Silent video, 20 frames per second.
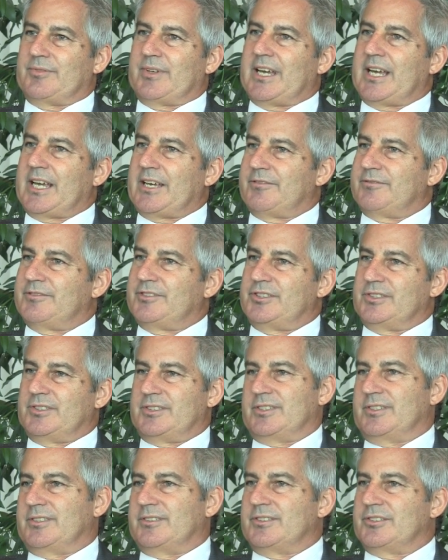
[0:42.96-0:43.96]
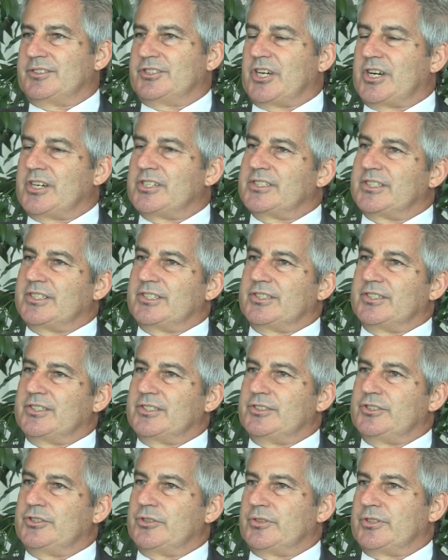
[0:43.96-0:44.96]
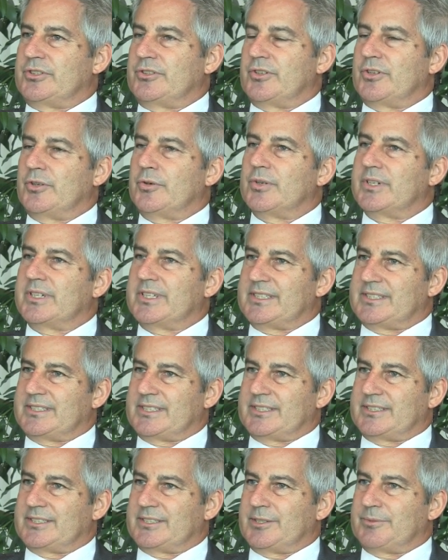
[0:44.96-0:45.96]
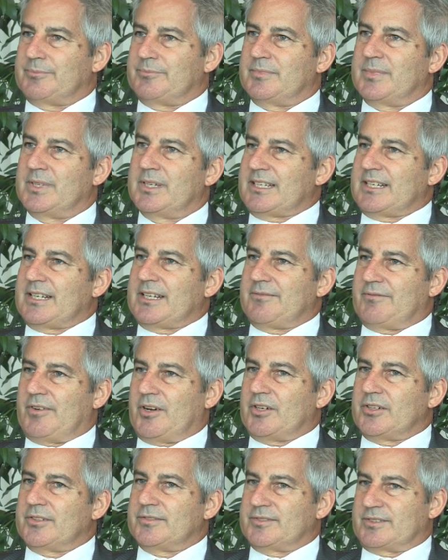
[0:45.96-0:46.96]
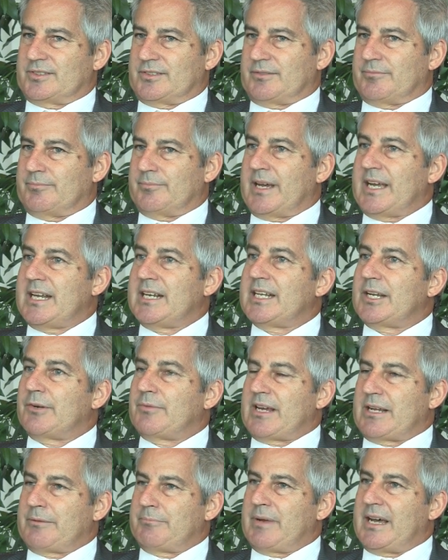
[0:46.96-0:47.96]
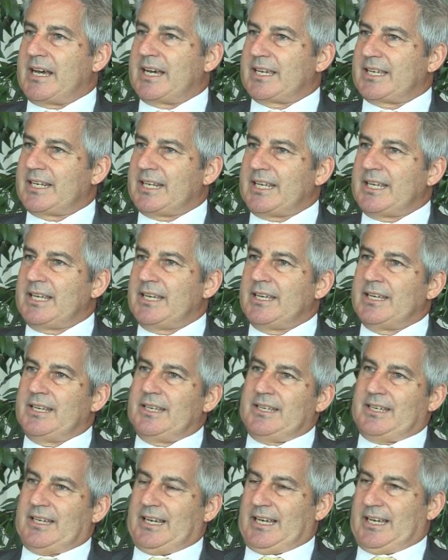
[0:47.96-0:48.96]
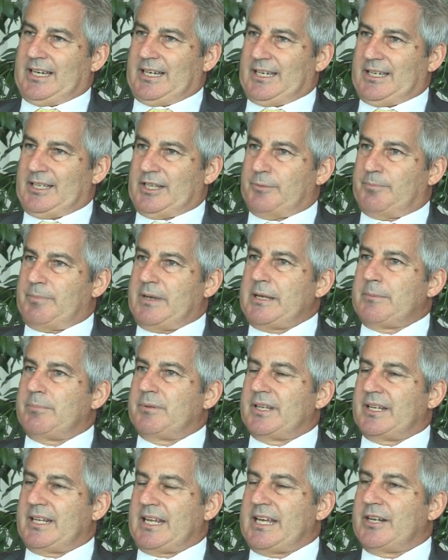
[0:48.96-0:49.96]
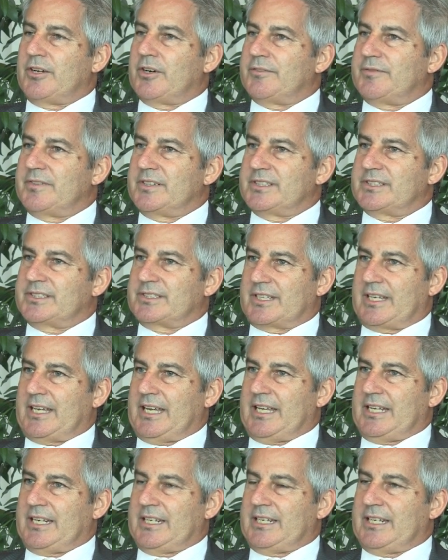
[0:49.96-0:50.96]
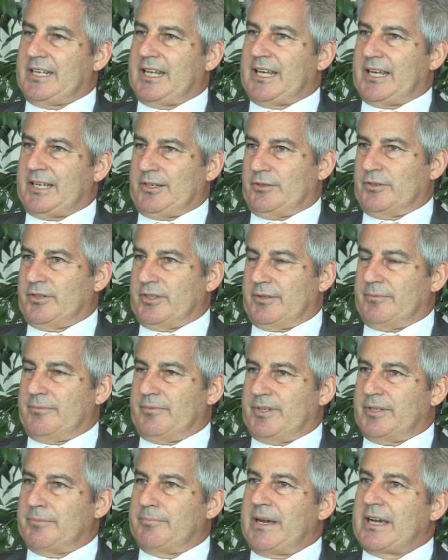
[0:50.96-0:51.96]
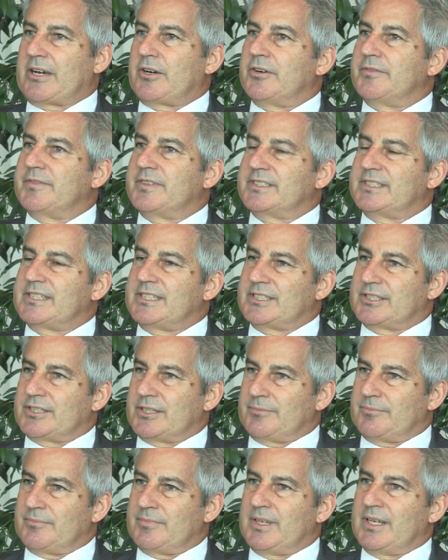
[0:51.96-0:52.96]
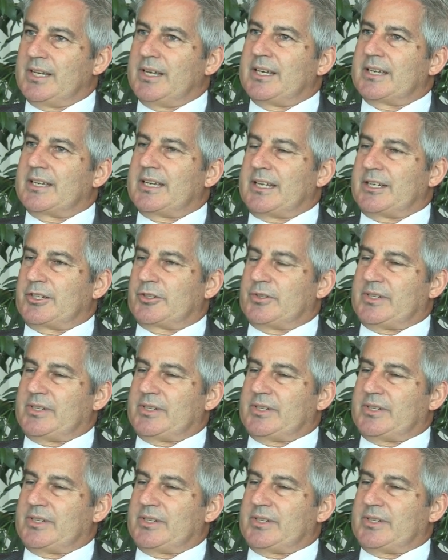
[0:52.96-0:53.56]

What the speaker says: have chosen to join your loyalty system. It evolves mainly around marketing. The people at head office can, or the back office system can